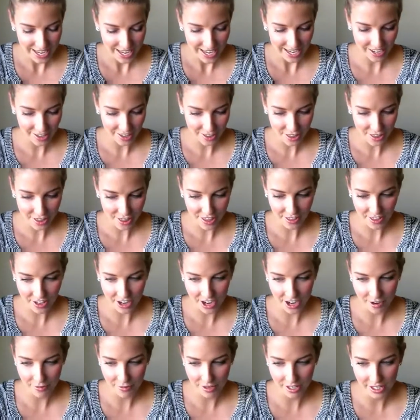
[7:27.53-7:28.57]
Another thing that
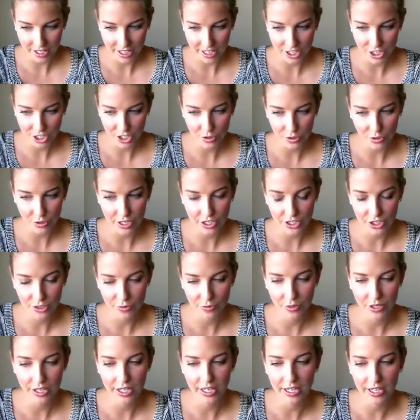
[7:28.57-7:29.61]
I really enjoyed
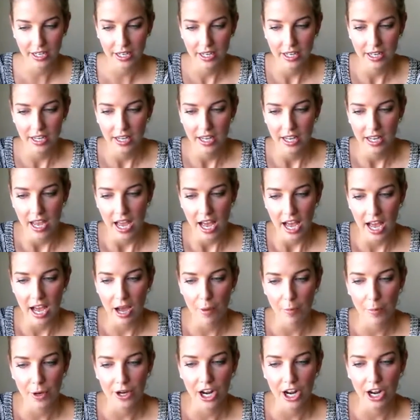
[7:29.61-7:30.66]
doing
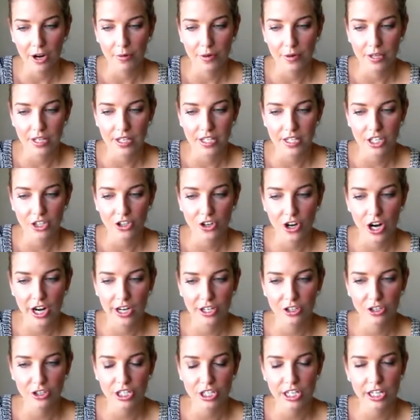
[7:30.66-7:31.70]
when I was
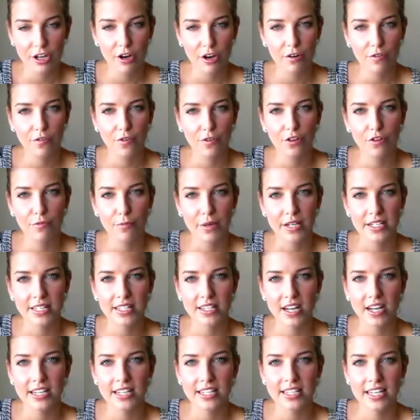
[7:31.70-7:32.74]
trying to tick off all of my
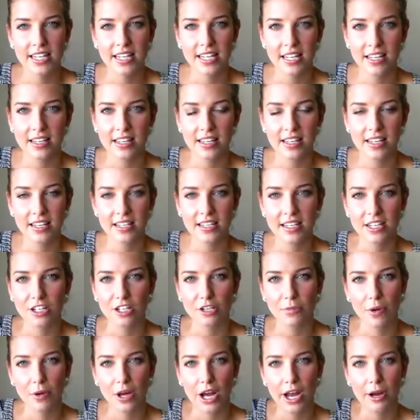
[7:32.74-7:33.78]
sightseeing things in
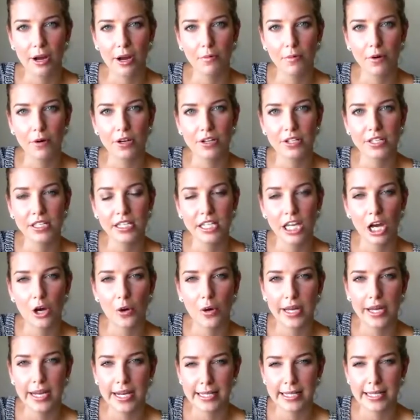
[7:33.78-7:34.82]
Dubai was
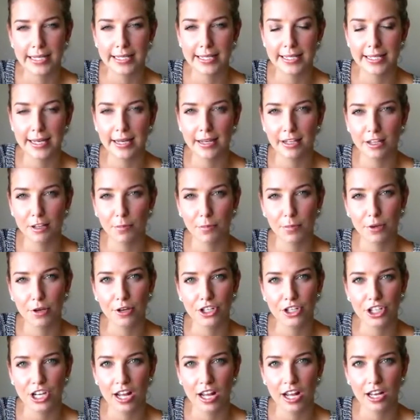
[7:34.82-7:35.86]
going and seeing the
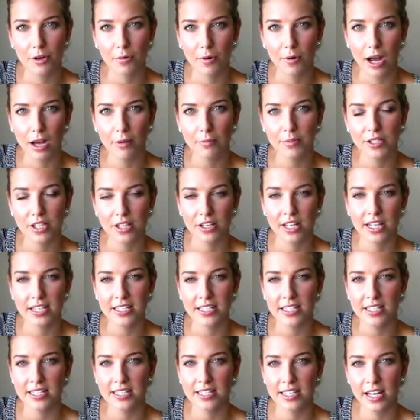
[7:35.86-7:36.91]
Burj Al Arab. So
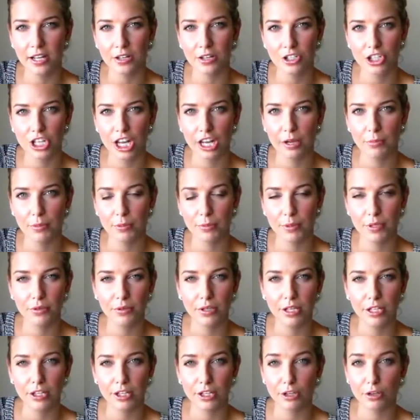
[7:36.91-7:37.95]
that's the sail-shaped
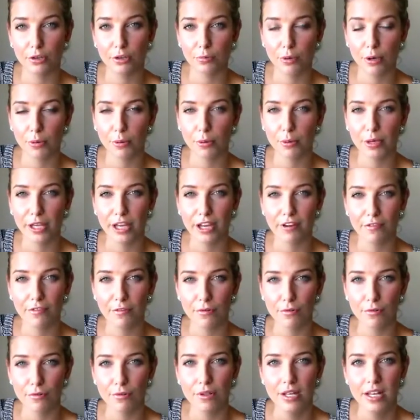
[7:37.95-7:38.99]
building that you probably have
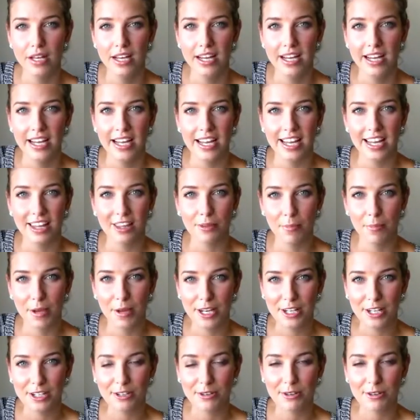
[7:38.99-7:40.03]
all either
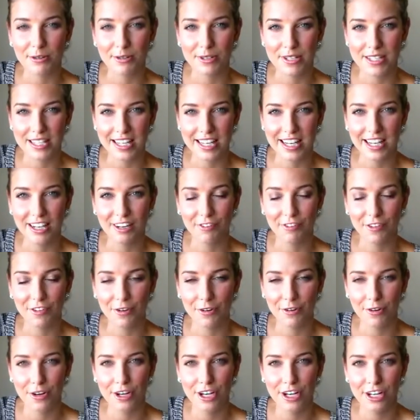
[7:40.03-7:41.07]
been to or seen. If you're
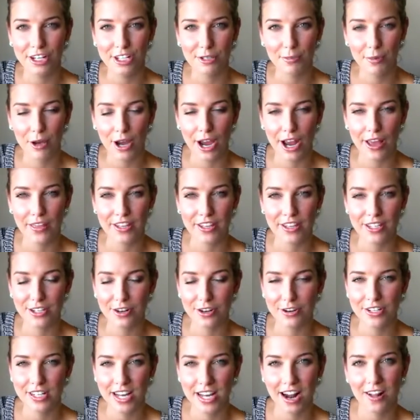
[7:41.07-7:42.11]
already in Dubai, there's
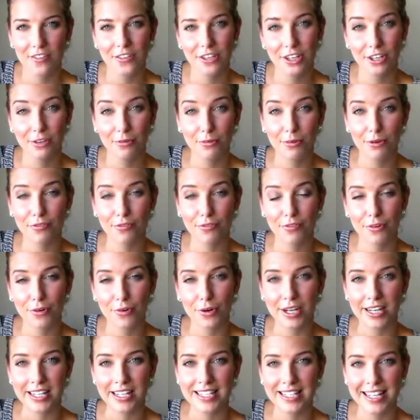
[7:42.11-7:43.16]
no doubt that you would have
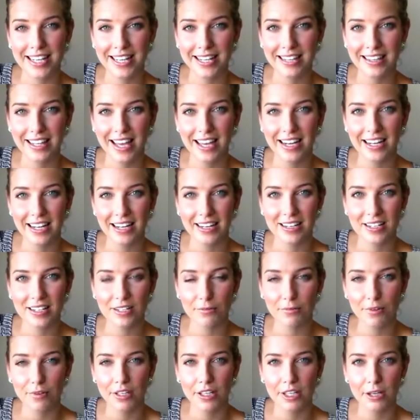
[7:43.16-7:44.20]
already seen that. It is
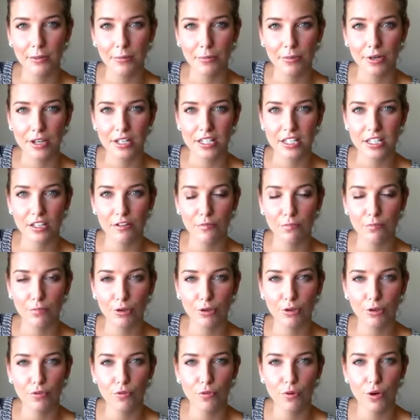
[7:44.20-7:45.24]
a really impressive,
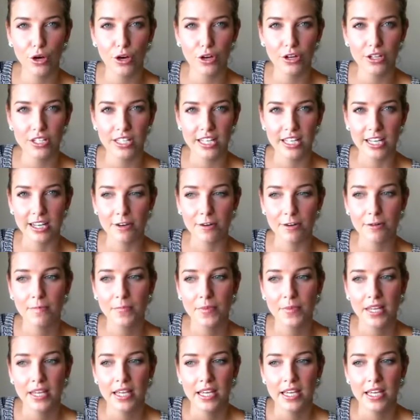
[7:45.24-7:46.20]
beautiful hotel.